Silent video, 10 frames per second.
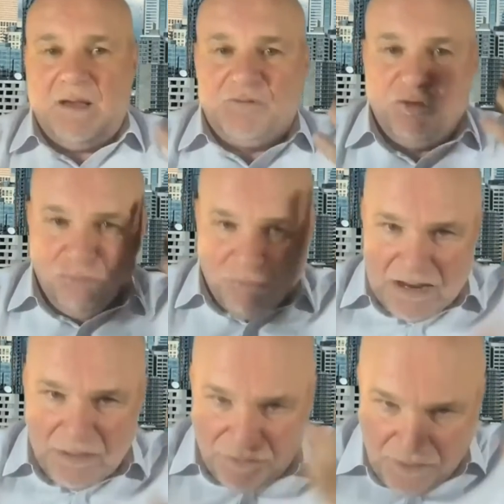to
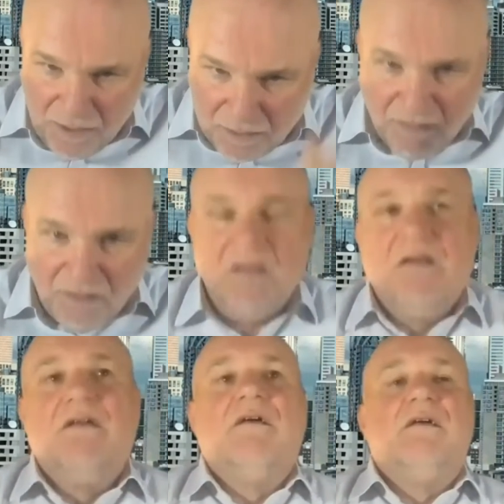rethink
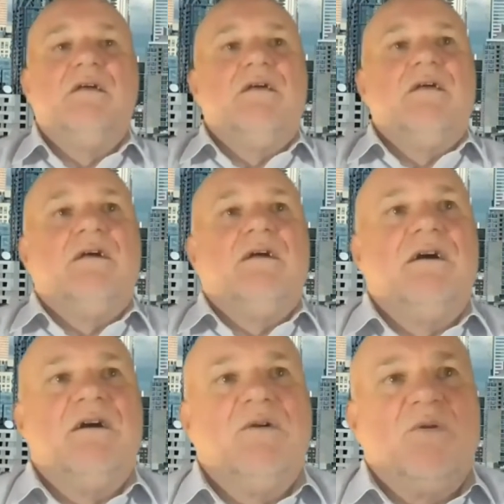
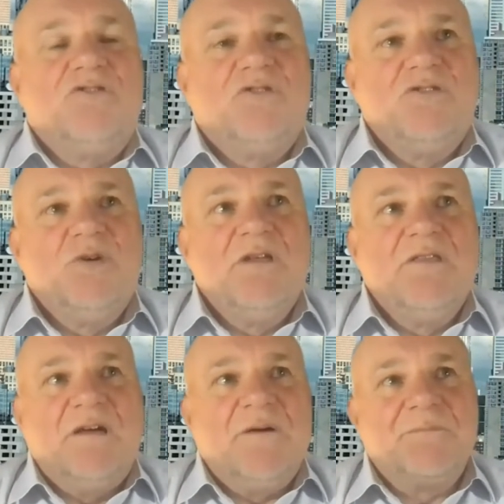what you're doing
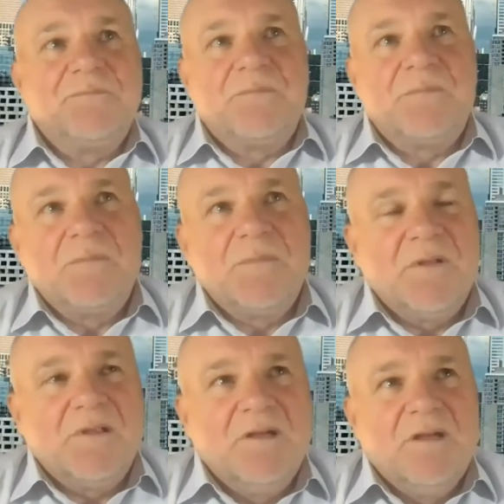there.
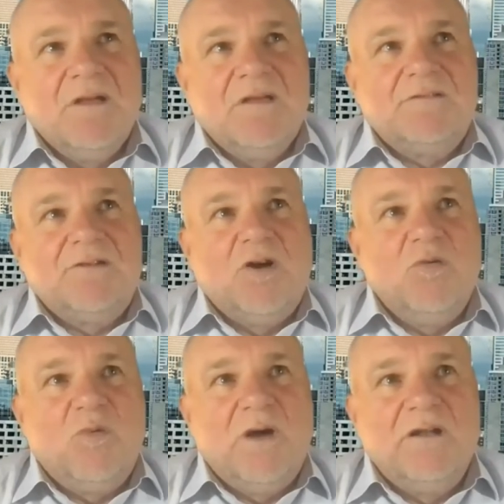So
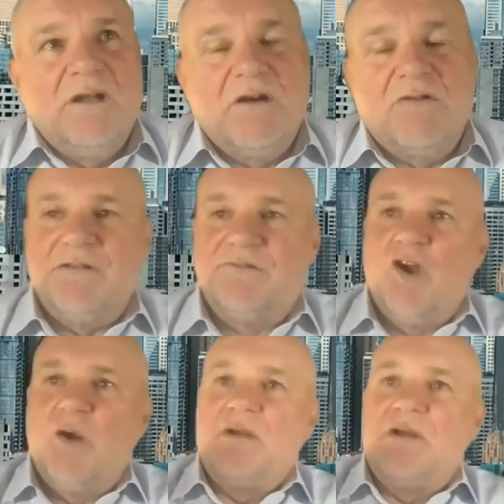when Chris
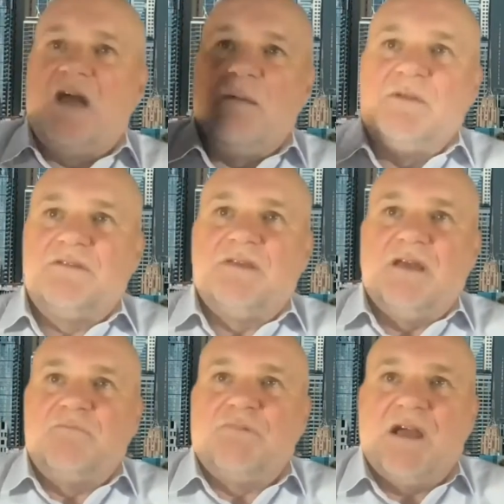Durbin came and
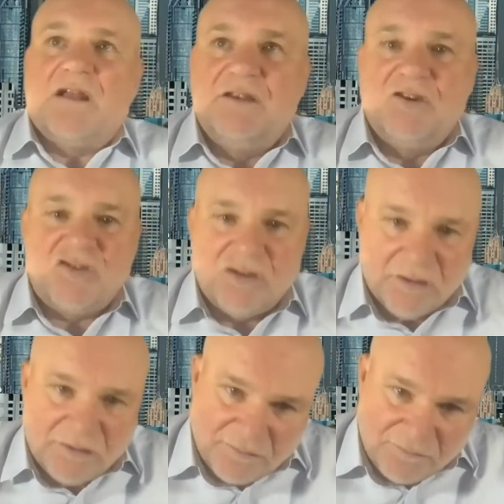said,
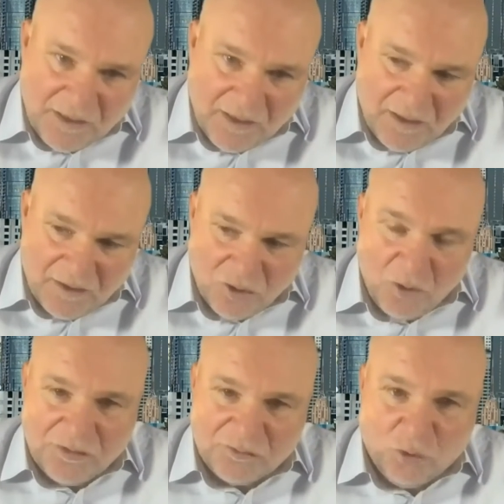practitioners
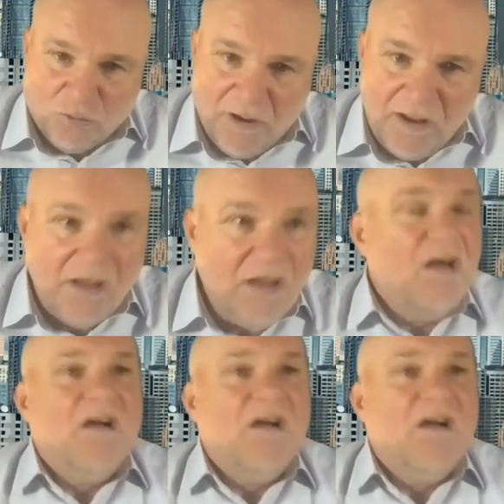know this already,